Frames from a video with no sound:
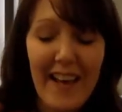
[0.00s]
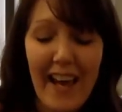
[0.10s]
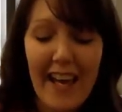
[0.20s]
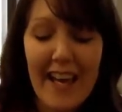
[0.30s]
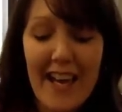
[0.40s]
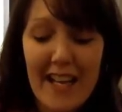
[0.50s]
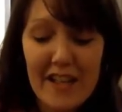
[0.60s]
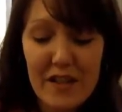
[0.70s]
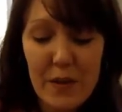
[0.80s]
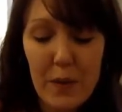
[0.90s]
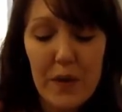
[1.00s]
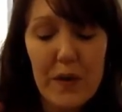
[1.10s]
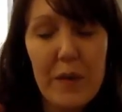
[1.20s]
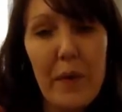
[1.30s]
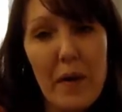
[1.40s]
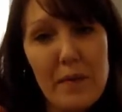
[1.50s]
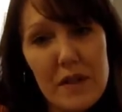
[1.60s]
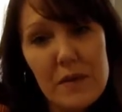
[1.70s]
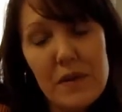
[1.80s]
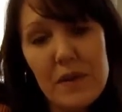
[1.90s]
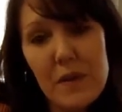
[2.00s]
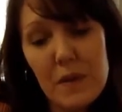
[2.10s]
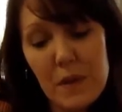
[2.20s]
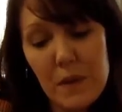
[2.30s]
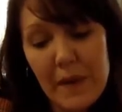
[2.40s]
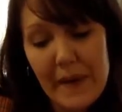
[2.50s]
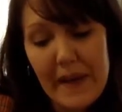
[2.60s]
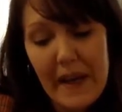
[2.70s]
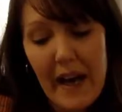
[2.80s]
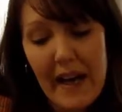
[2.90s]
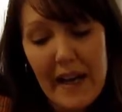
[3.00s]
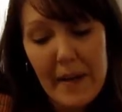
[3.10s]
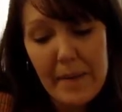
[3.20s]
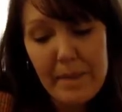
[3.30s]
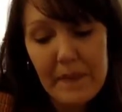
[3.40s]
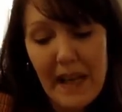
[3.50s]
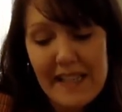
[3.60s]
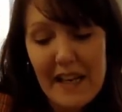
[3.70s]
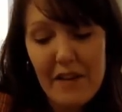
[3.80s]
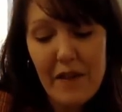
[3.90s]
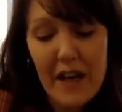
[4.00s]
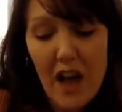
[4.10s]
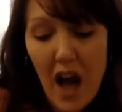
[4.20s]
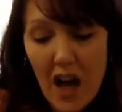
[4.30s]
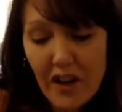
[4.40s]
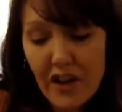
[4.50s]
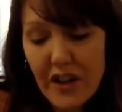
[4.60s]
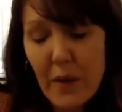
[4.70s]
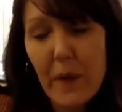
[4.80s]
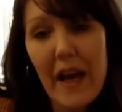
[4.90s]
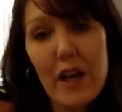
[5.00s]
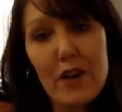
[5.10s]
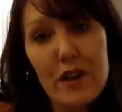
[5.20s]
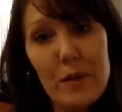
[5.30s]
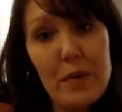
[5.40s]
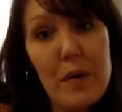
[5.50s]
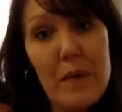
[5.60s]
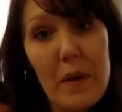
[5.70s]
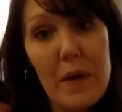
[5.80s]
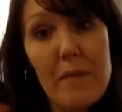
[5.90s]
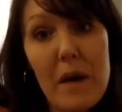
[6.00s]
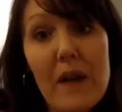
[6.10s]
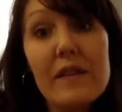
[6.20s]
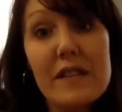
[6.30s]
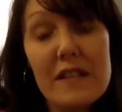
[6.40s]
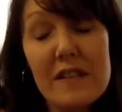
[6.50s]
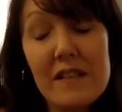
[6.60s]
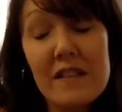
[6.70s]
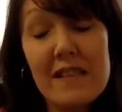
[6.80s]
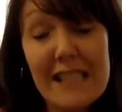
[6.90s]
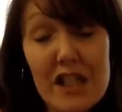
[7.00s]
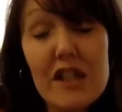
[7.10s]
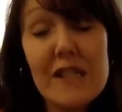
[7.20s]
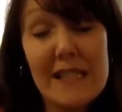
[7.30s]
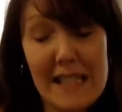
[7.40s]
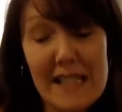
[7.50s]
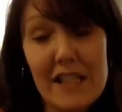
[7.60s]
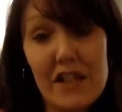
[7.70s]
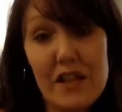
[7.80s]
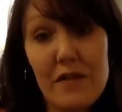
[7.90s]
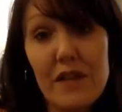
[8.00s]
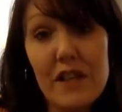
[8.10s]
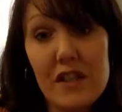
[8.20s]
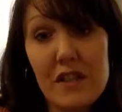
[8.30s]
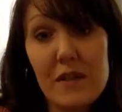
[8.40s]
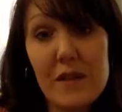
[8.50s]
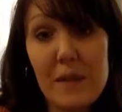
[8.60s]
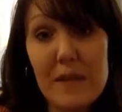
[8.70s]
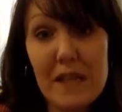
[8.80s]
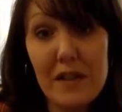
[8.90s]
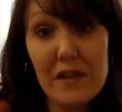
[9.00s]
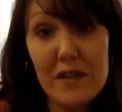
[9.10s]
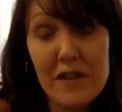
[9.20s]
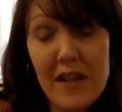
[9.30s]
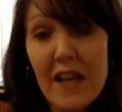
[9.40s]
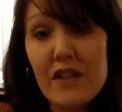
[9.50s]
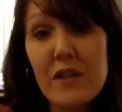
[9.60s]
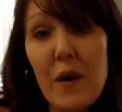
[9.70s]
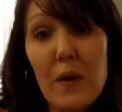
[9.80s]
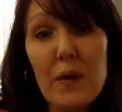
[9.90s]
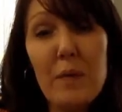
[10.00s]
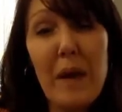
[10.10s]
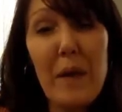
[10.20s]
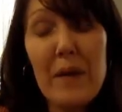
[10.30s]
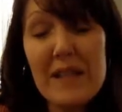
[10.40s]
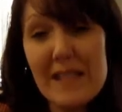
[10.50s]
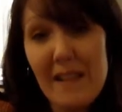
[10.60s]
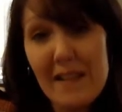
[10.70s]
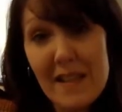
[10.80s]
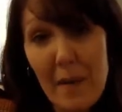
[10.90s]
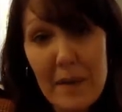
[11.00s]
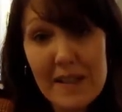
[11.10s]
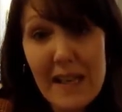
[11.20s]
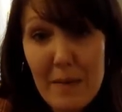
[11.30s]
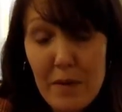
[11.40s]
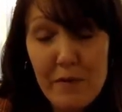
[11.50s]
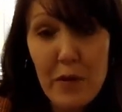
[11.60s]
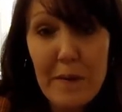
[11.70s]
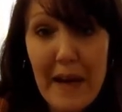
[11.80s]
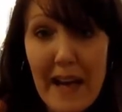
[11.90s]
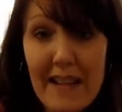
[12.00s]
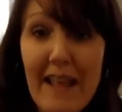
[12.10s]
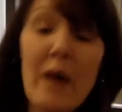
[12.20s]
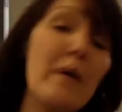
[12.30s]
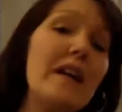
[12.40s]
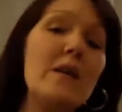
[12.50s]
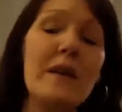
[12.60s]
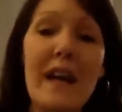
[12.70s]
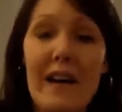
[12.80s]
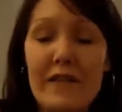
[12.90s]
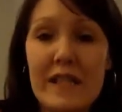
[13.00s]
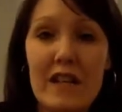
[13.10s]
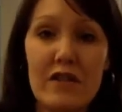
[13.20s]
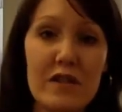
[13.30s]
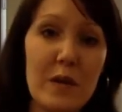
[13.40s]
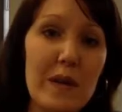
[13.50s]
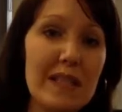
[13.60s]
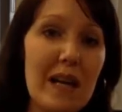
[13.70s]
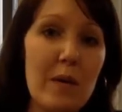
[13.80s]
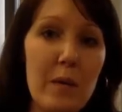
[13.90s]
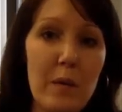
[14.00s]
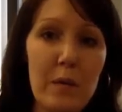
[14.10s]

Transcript: And we're going to prompt you to identify a concrete way you're going to promote and model digital citizenship for each of those substandards. So you might want to set this up in a table format, and that way you can have standards going down